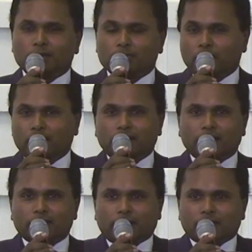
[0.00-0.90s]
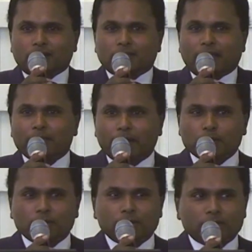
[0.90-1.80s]
to me, the success I
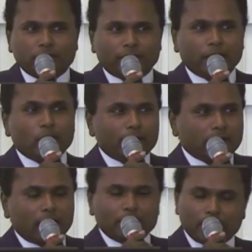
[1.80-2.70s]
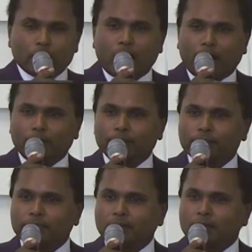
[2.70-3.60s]
measure is if I go and tell my mom,
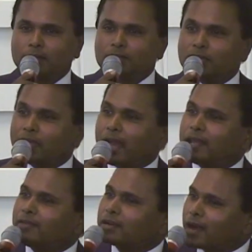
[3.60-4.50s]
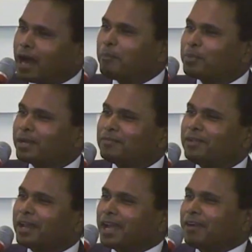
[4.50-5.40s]
she can't even comprehend
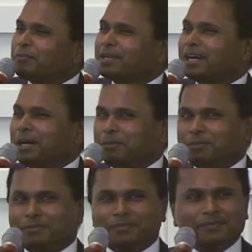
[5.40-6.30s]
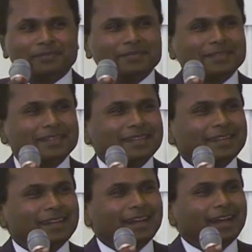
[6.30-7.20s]
where I have become.
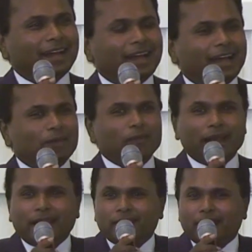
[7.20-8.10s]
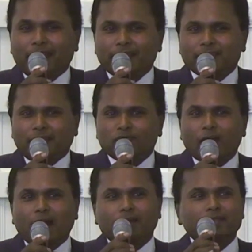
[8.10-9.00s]
And when I realize that,
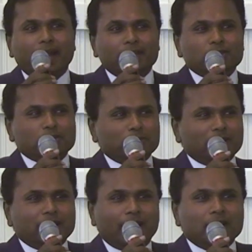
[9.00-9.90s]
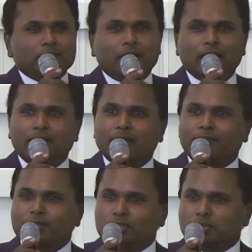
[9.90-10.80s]
wow, that is to me the ultimate level
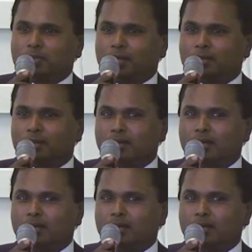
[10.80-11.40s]
of achievement.